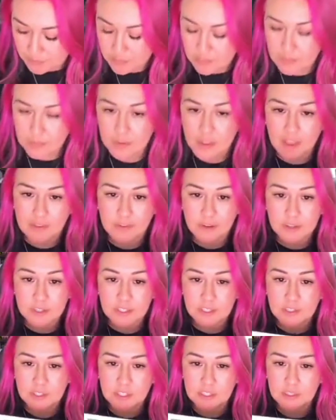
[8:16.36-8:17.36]
I've also
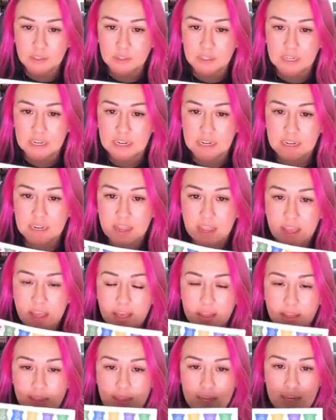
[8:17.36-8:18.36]
included
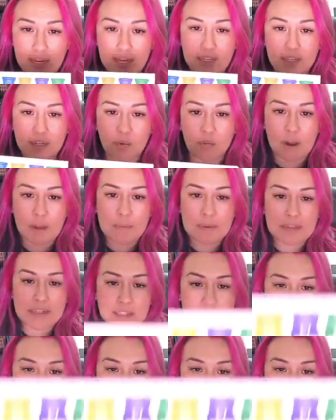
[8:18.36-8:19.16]
these rub and sniff